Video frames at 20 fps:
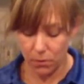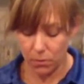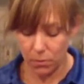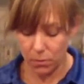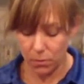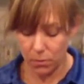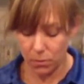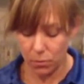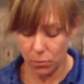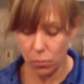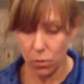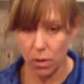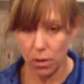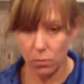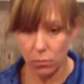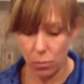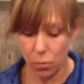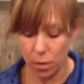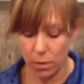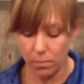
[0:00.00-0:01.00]
to you
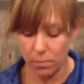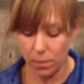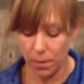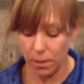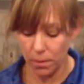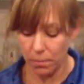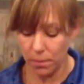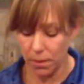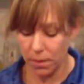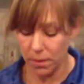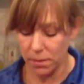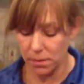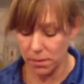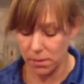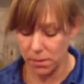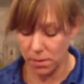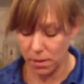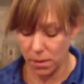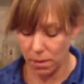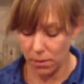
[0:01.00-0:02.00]
in one big
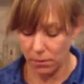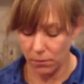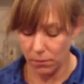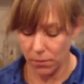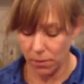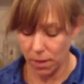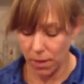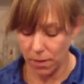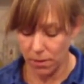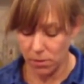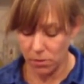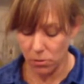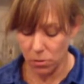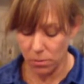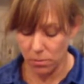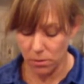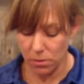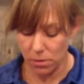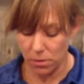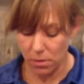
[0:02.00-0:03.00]
piece if you'd like. So
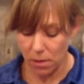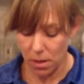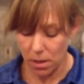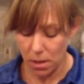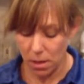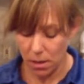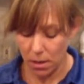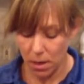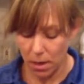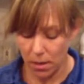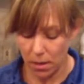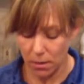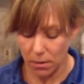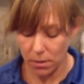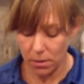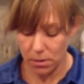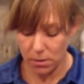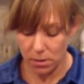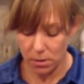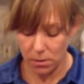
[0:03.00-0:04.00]
I'm just cutting
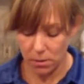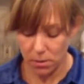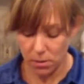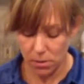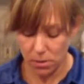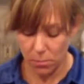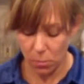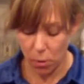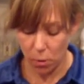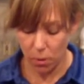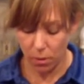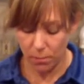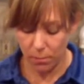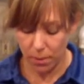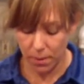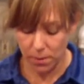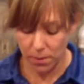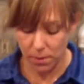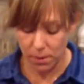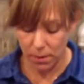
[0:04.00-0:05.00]
these into small,
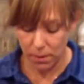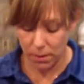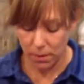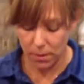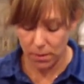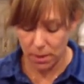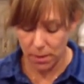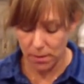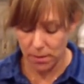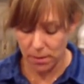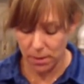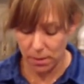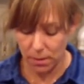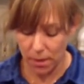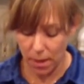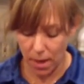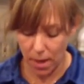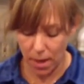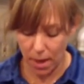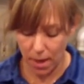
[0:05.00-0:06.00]
basically dicing the
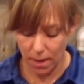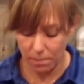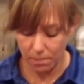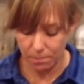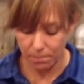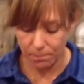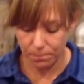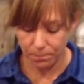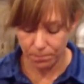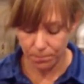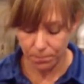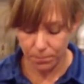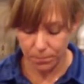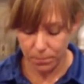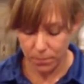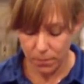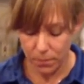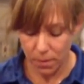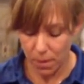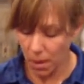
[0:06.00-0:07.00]
ham.
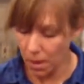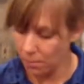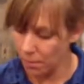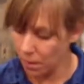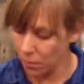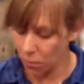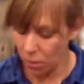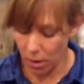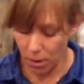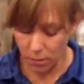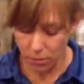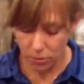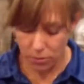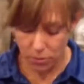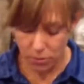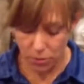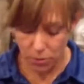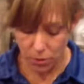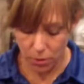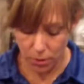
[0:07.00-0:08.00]
And my water's
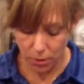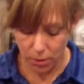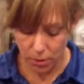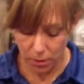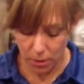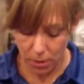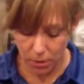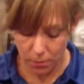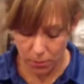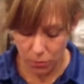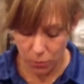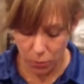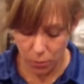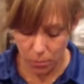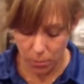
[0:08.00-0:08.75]
starting to come to a